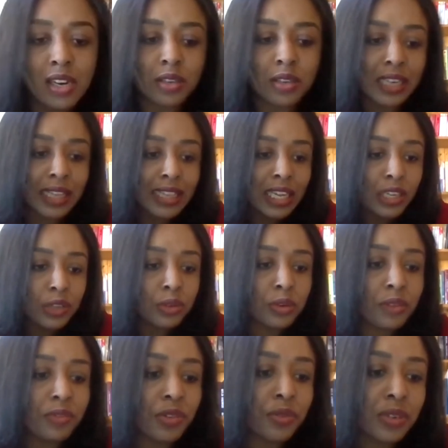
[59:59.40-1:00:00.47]
Okay, thank you
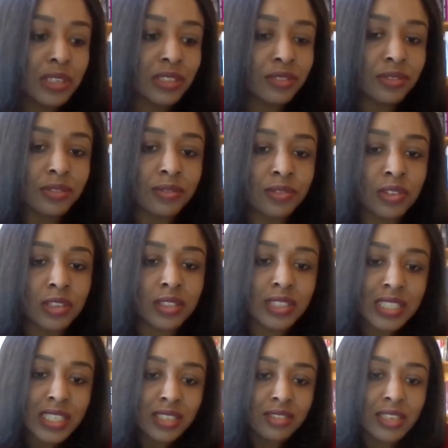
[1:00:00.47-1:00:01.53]
everyone for
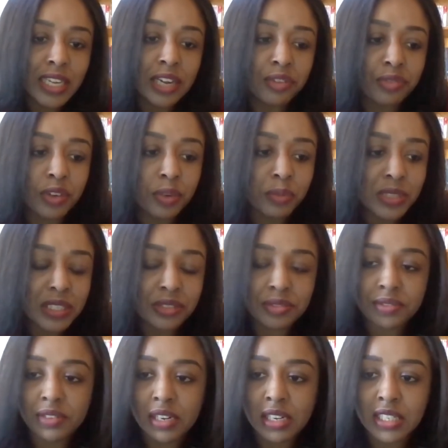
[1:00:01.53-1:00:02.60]
this really informative
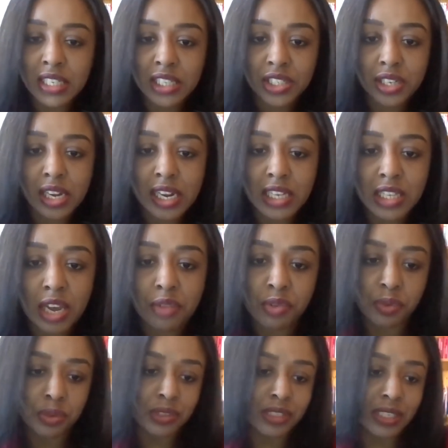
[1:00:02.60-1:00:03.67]
session. I guess
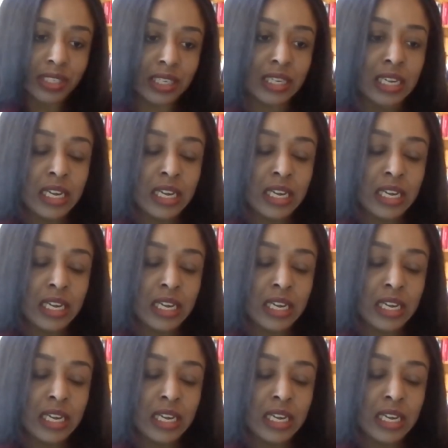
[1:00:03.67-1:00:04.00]
everyone really